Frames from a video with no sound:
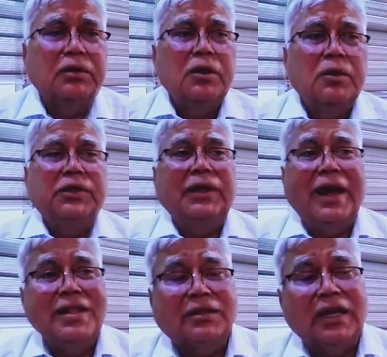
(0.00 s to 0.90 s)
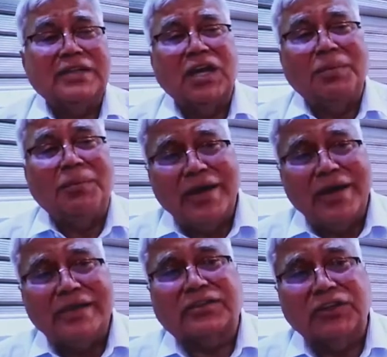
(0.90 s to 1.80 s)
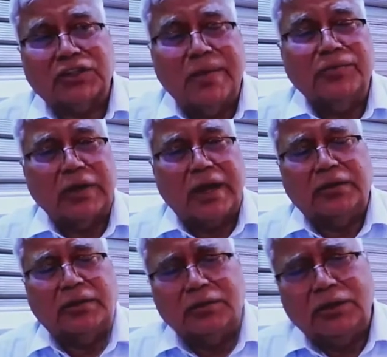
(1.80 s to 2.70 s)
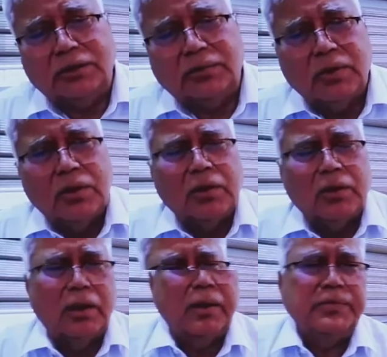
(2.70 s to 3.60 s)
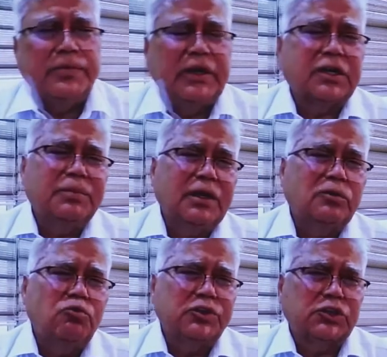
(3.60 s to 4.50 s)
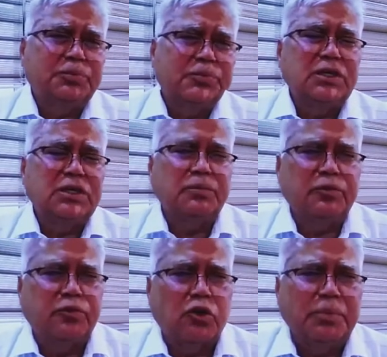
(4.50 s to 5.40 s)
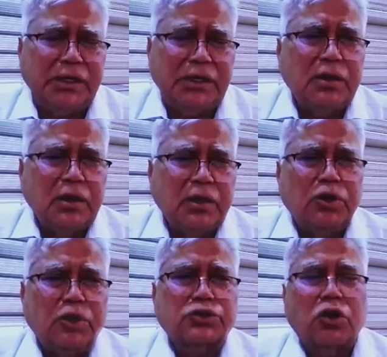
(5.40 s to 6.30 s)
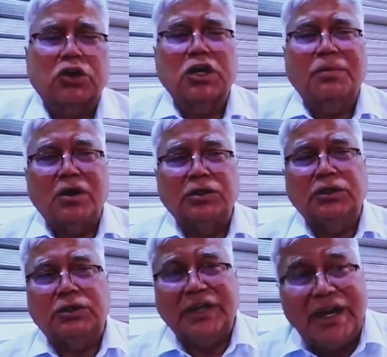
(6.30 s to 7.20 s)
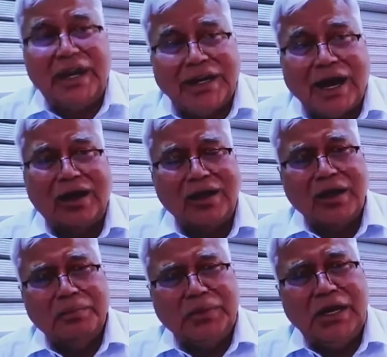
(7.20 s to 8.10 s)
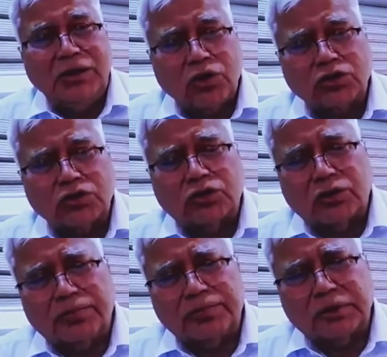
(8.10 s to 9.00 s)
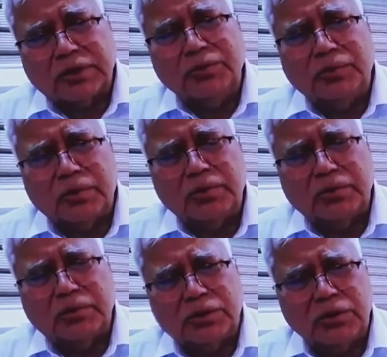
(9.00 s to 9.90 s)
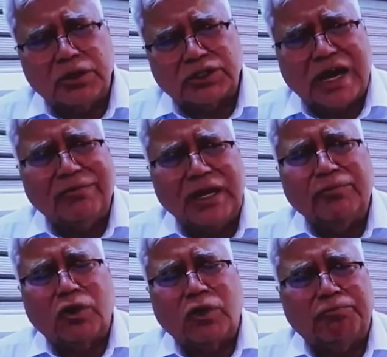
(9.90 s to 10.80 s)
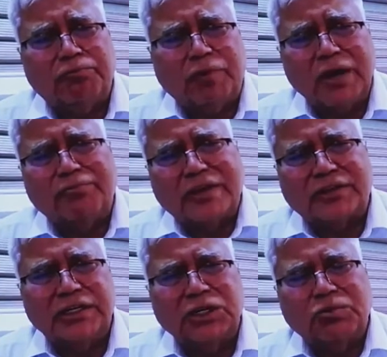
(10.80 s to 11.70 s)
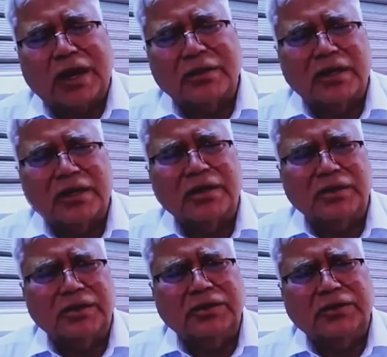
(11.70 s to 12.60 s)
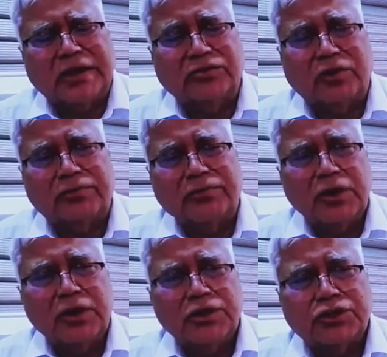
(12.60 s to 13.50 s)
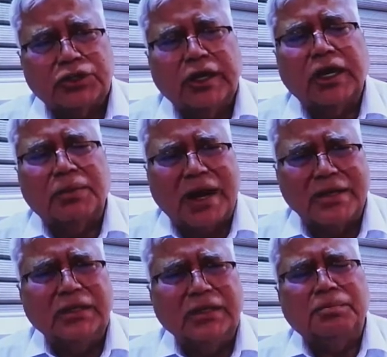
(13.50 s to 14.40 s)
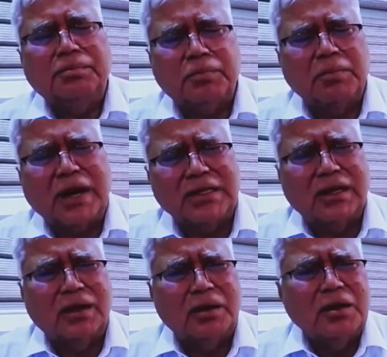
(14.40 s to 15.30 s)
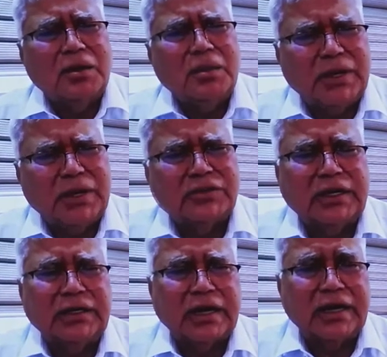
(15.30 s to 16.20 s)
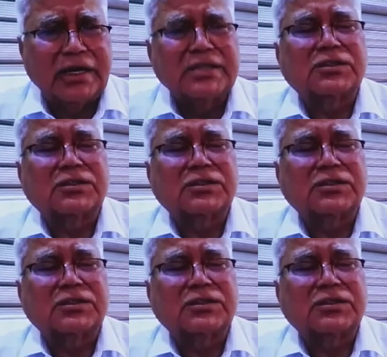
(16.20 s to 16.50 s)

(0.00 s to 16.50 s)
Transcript: The health HMIS systems, I think the uh, gentleman who was speaking before me was talking about the data being, you know, sort of uh, traveling from one facility to another in, in the sense of sharing by the, by the patient at his or